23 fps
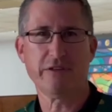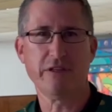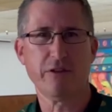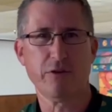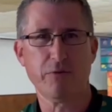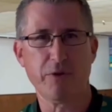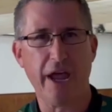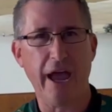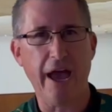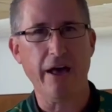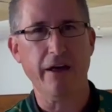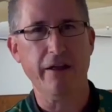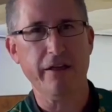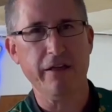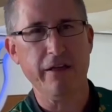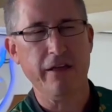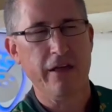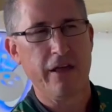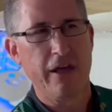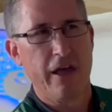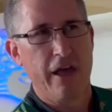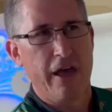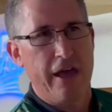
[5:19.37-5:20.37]
in the reality,
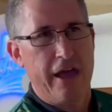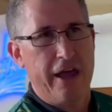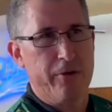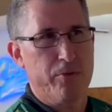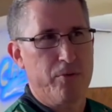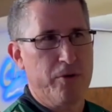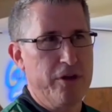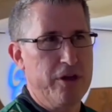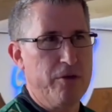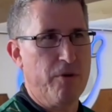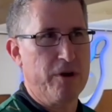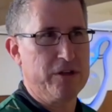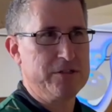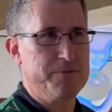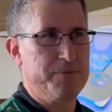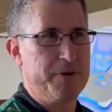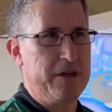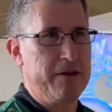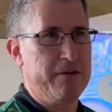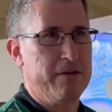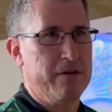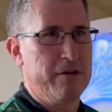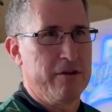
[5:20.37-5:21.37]
it really wants to
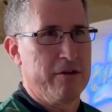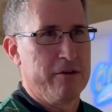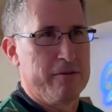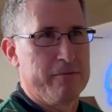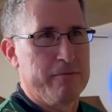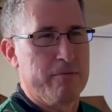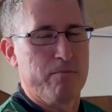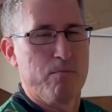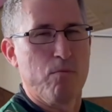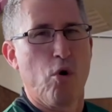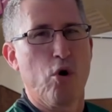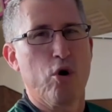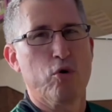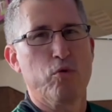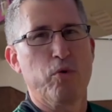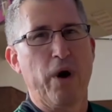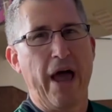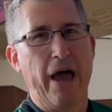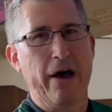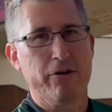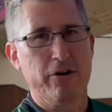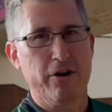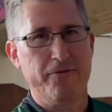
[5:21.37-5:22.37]
be more
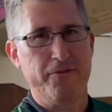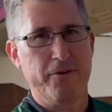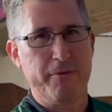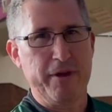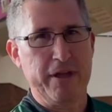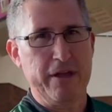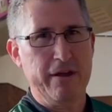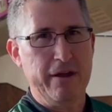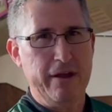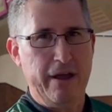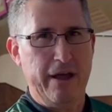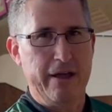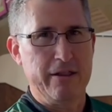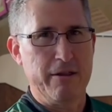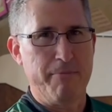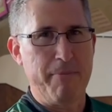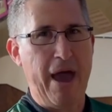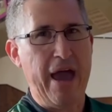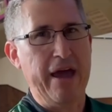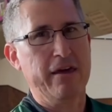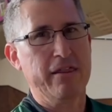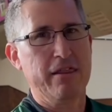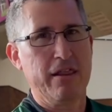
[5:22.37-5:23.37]
rounder for me in the
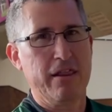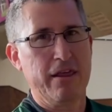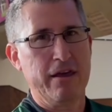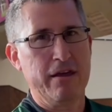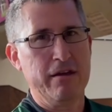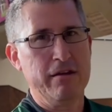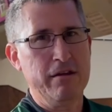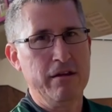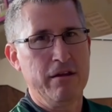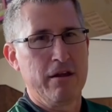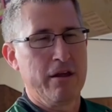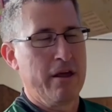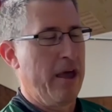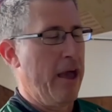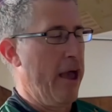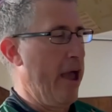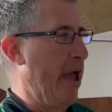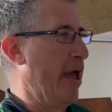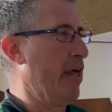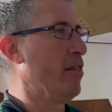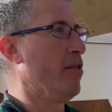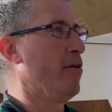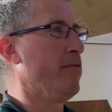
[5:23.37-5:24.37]
back of the lane.
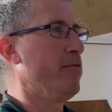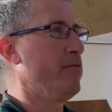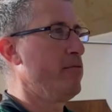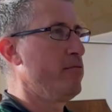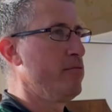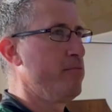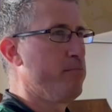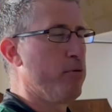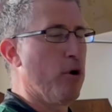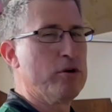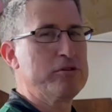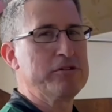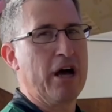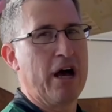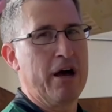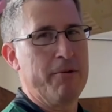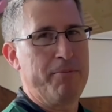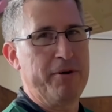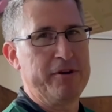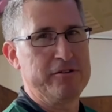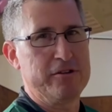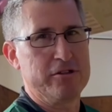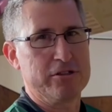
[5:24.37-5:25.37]
And the
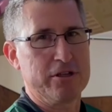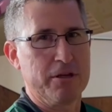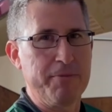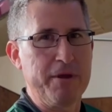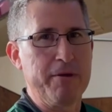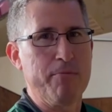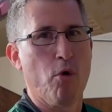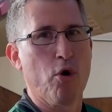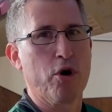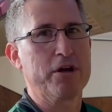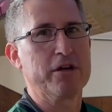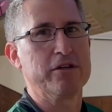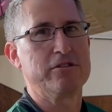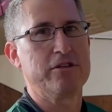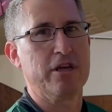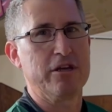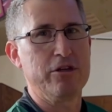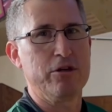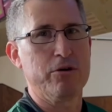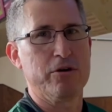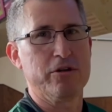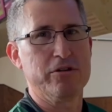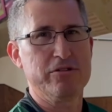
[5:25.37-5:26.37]
Proton Physics can be more
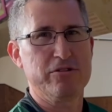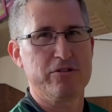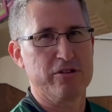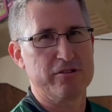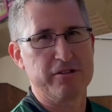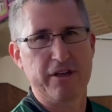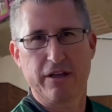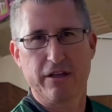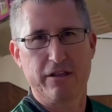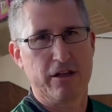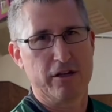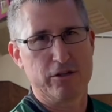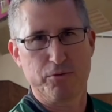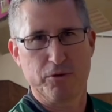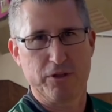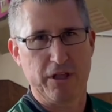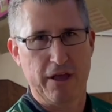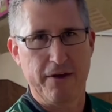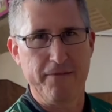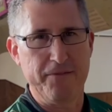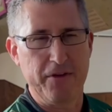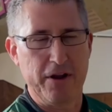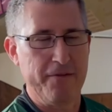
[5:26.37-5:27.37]
continuous, just like it does with
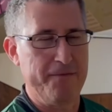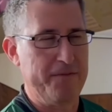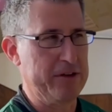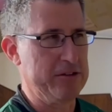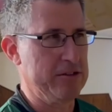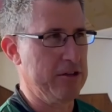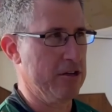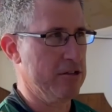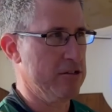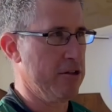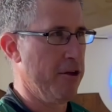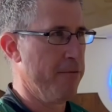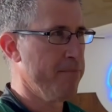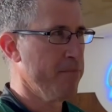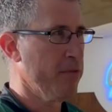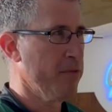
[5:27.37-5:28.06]
the Infinite Physics.